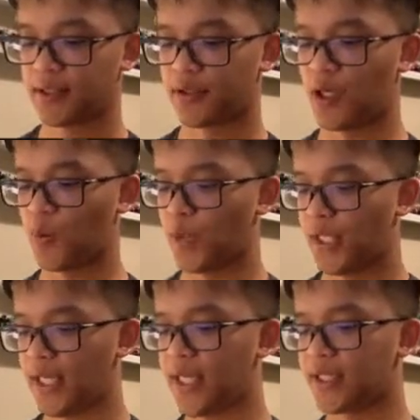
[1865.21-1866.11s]
So
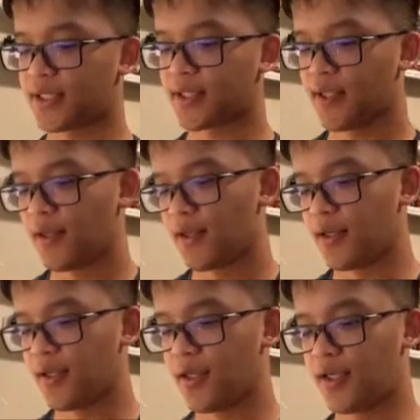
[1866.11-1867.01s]
it's
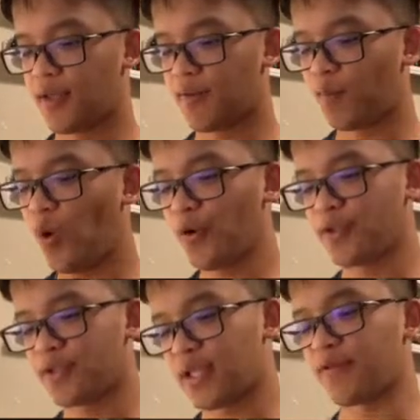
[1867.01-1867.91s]
more
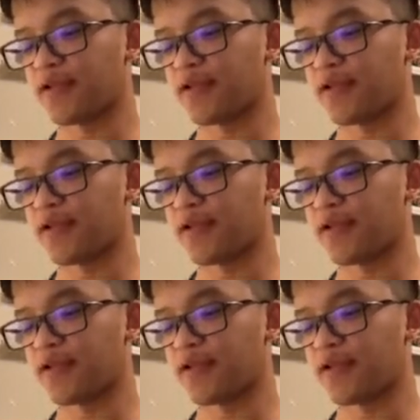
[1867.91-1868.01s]
than safe